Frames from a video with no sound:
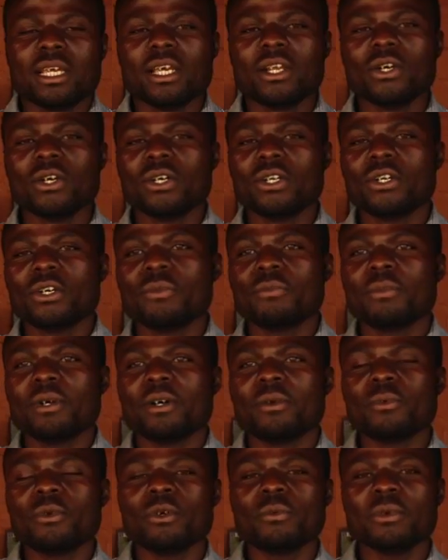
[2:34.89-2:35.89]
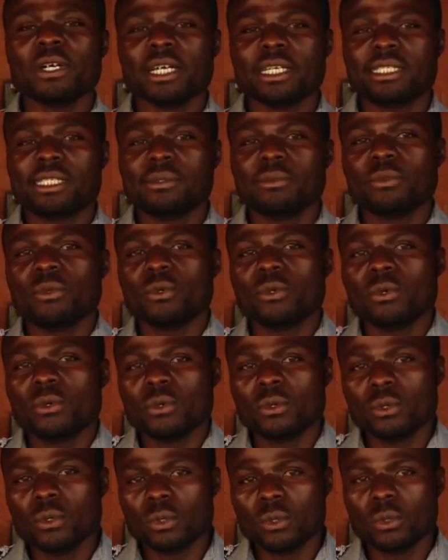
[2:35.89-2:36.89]
Hello, number. Munomukati
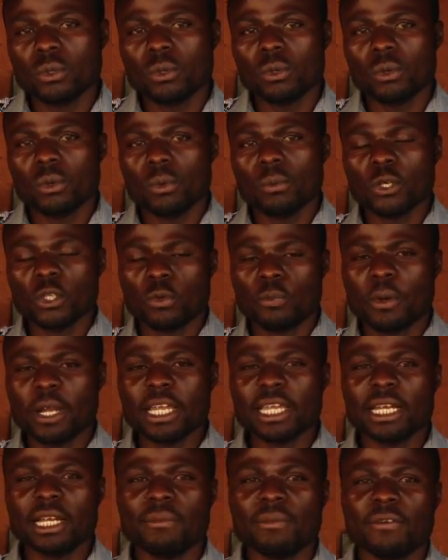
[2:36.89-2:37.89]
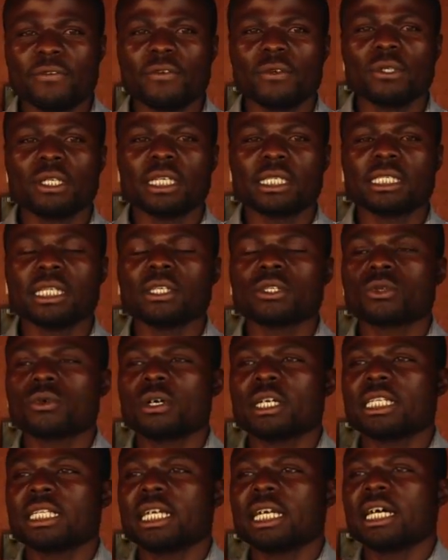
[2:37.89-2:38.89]
mu umotupangira ma filters, not
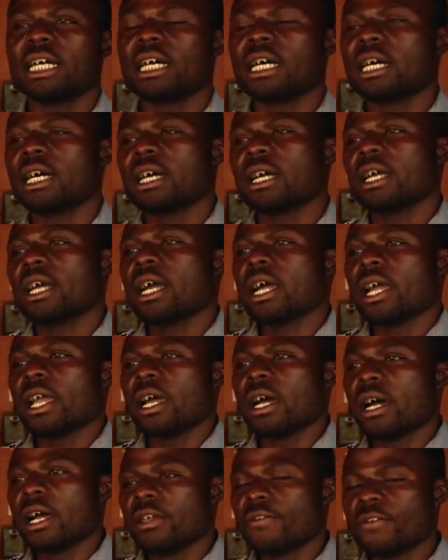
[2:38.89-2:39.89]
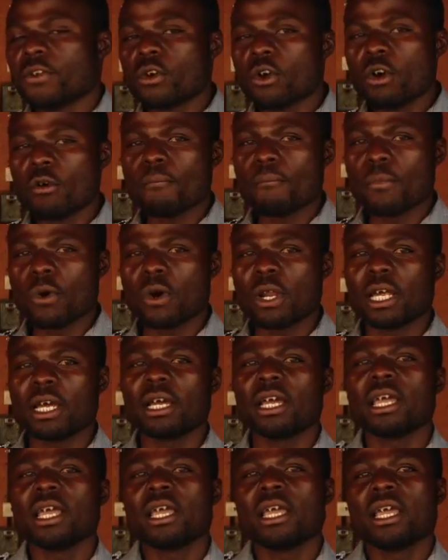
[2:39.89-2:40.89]
kwata if you call
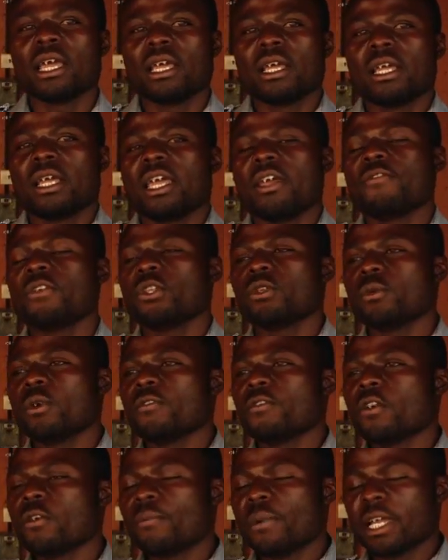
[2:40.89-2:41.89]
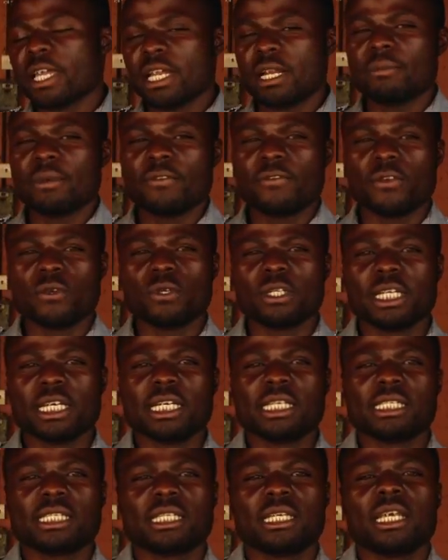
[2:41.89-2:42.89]
mbola. If you want to pangira ma
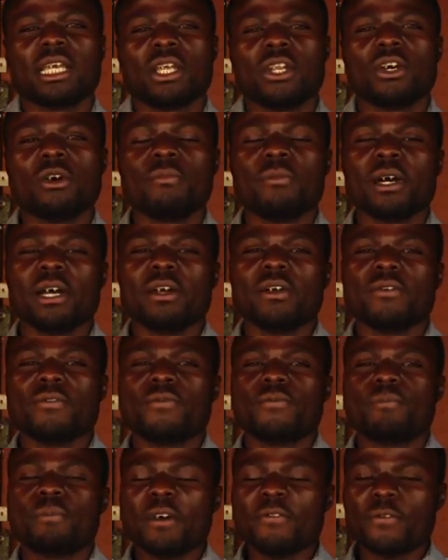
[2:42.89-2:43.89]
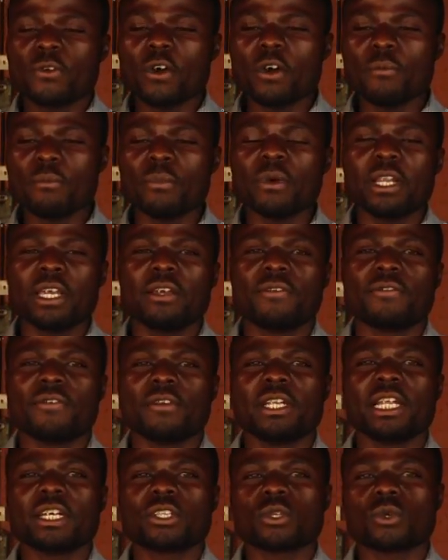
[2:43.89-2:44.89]
filters. Number, if you call mbola
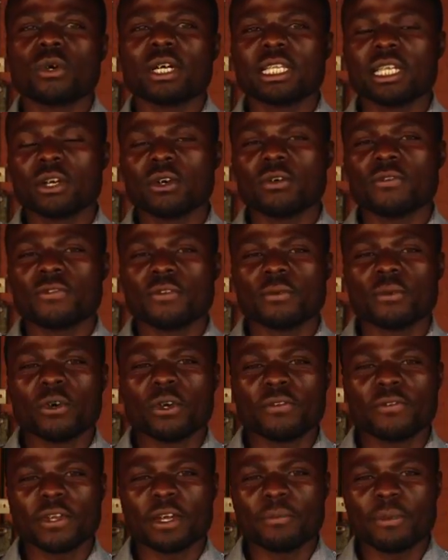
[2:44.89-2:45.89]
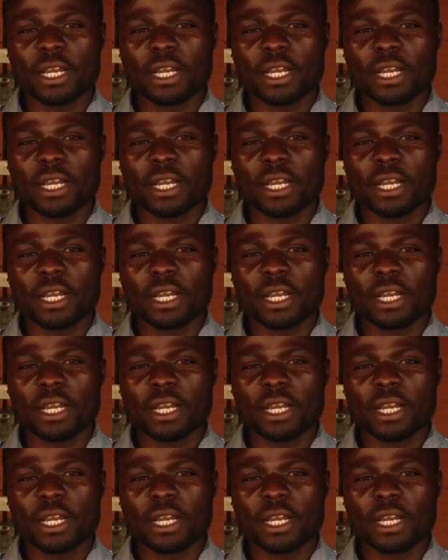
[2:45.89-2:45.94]
if you not kwata kofi mo if you